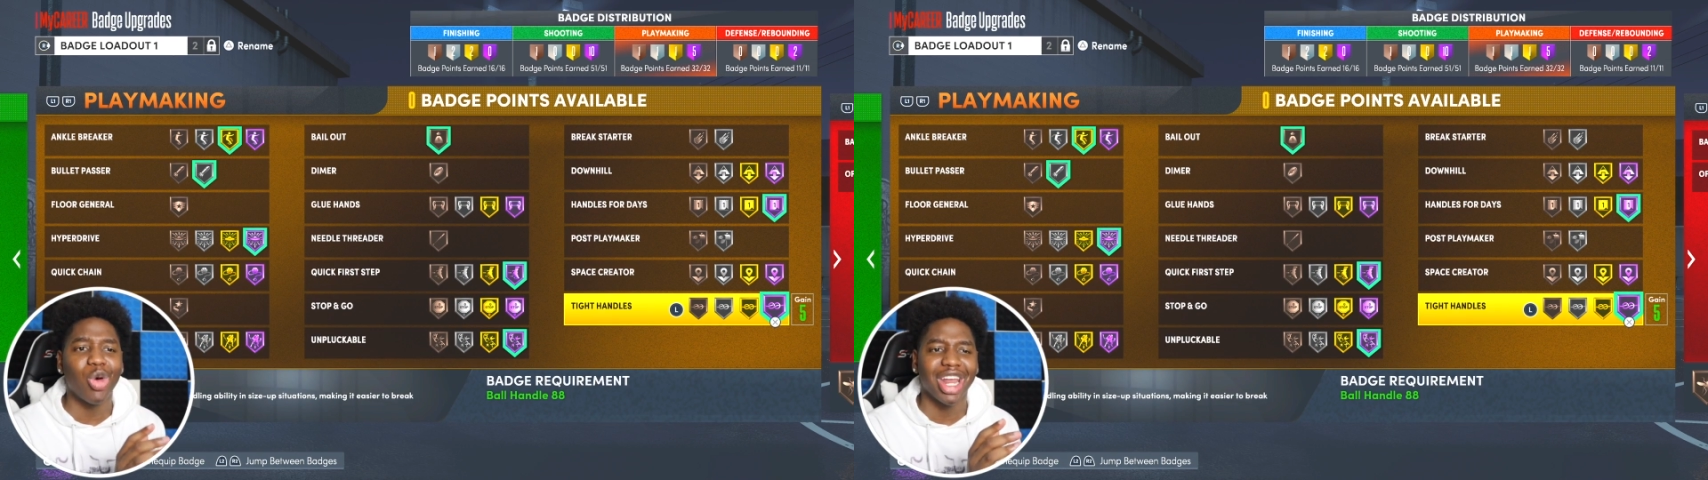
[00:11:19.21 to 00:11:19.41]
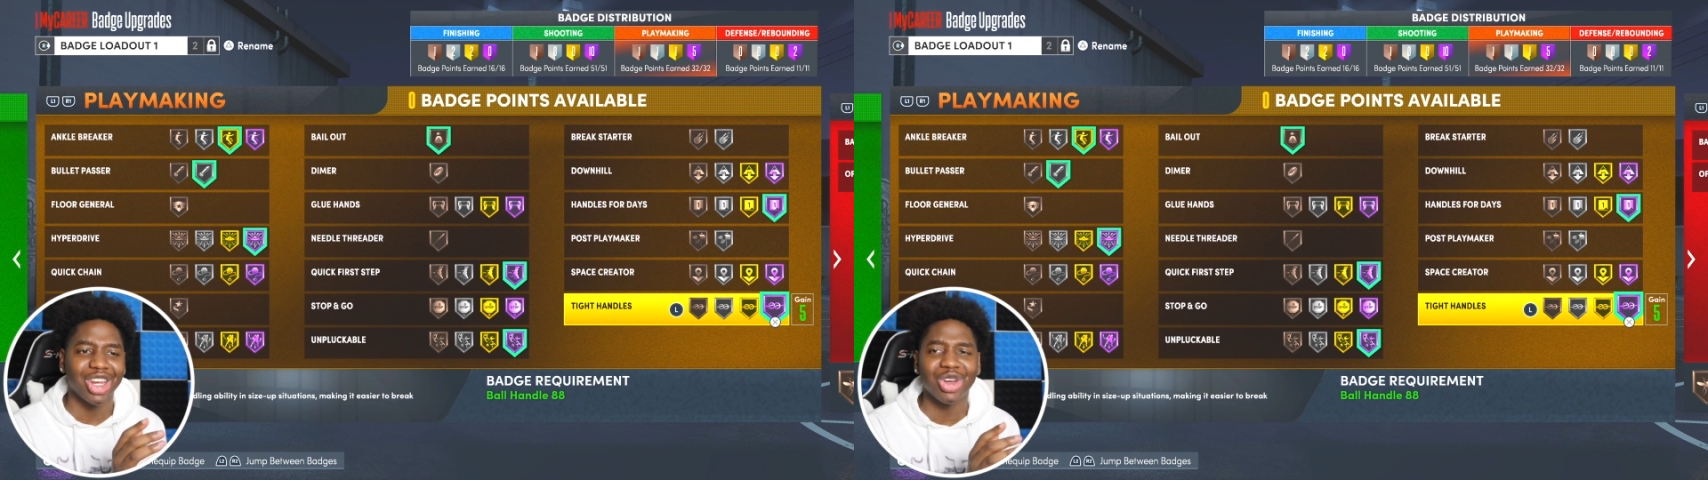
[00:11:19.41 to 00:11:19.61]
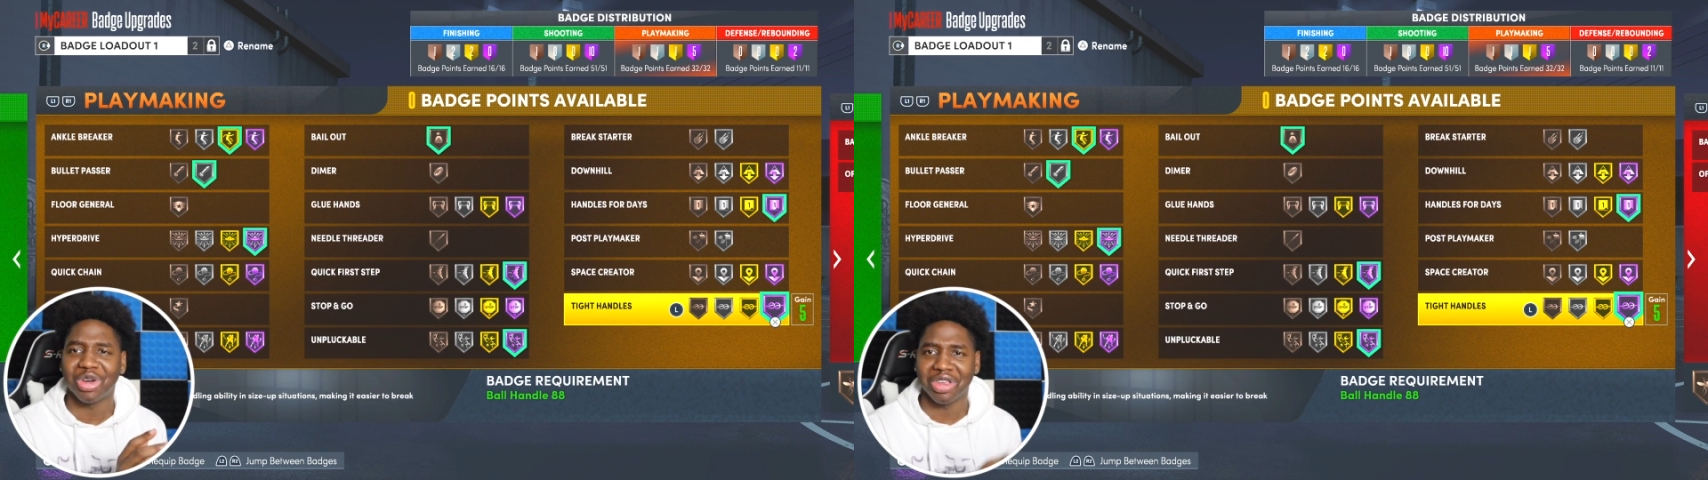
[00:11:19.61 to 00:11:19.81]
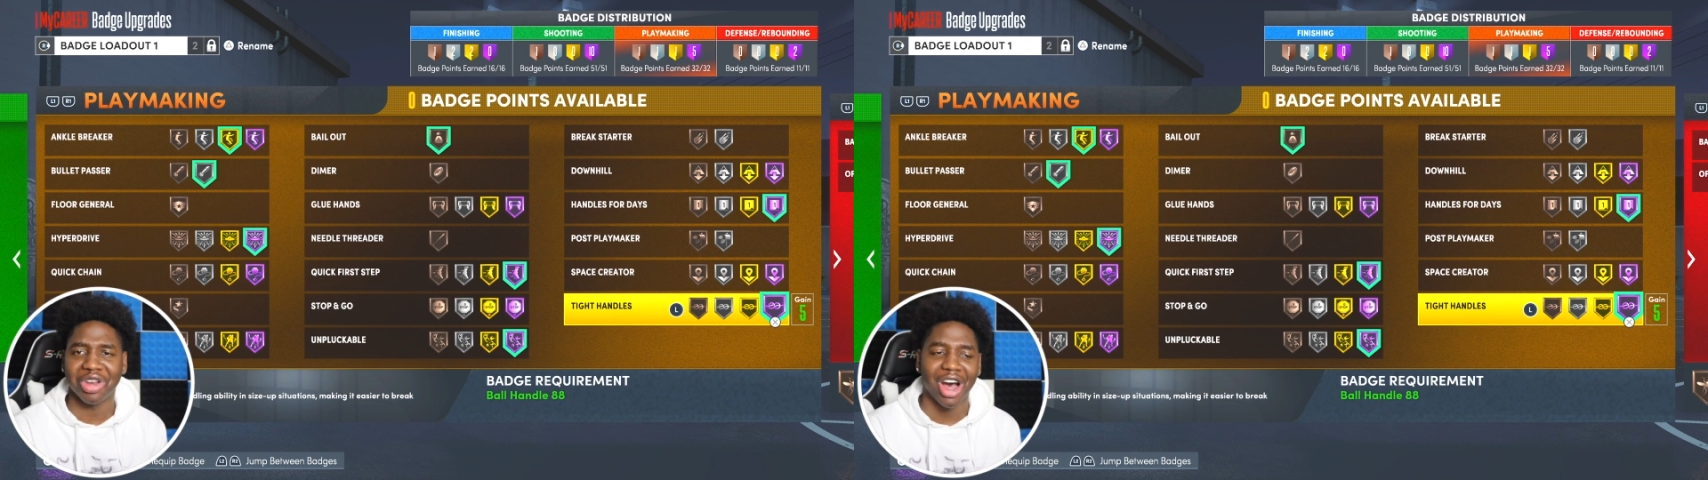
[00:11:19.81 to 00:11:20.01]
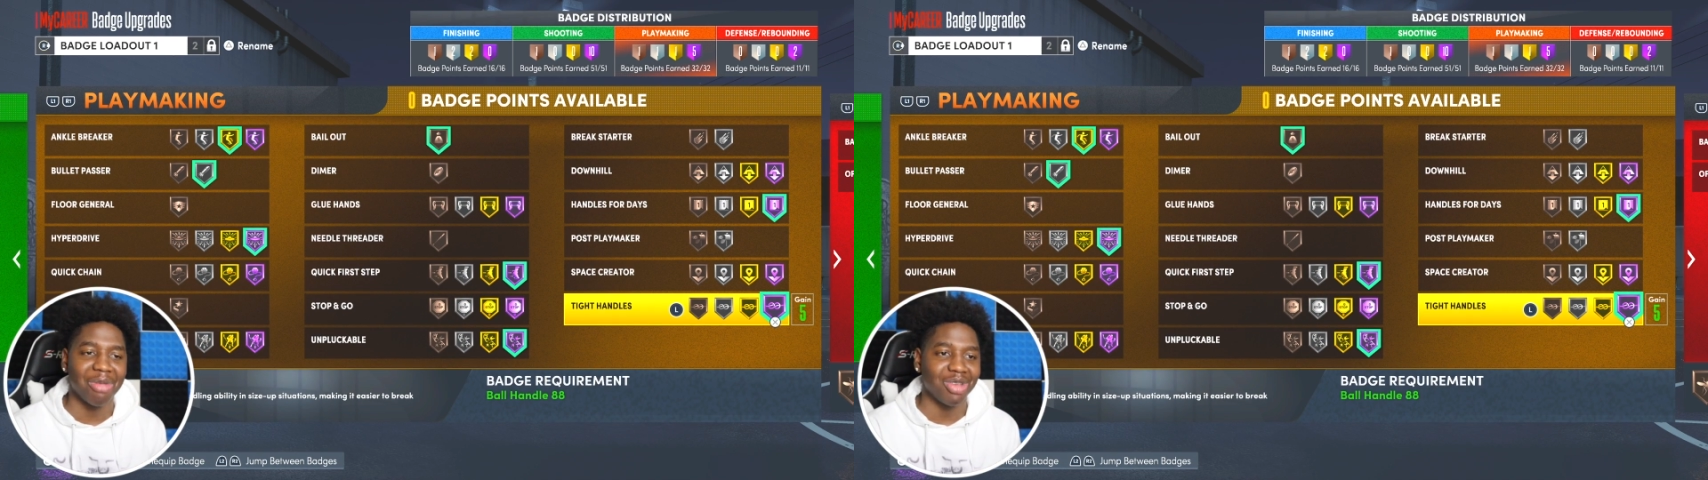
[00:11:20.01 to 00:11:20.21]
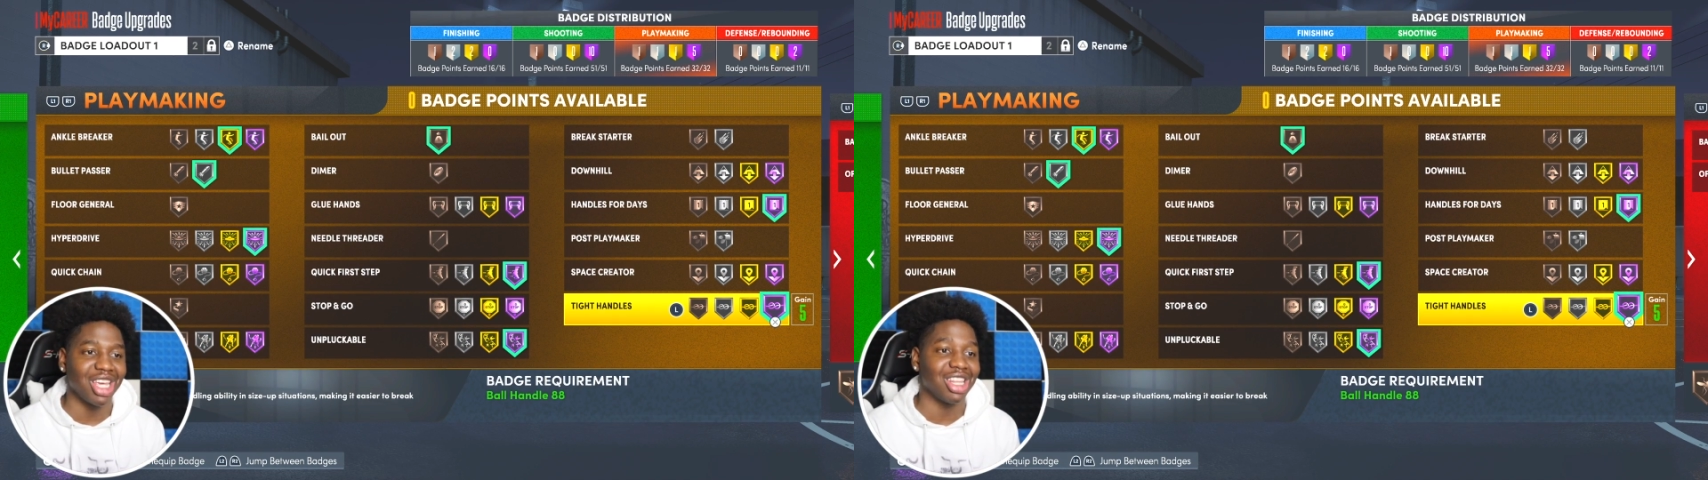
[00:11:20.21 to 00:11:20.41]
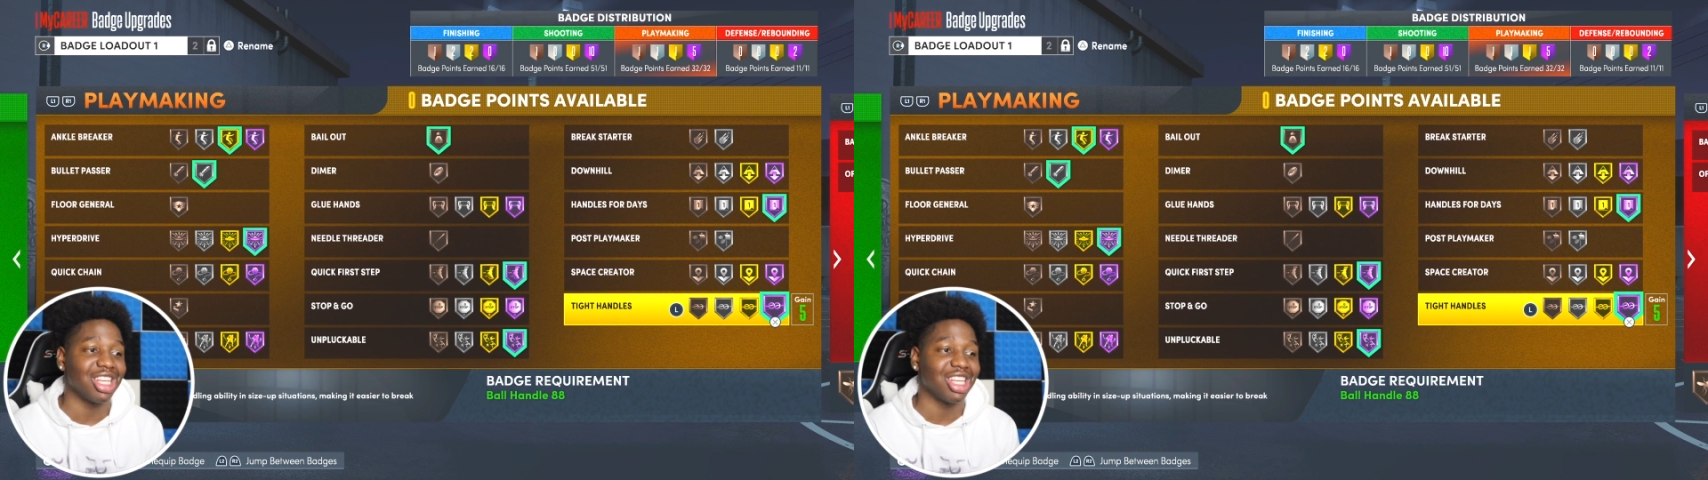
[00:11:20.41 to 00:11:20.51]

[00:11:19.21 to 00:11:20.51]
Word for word: way to do it, you know what I mean?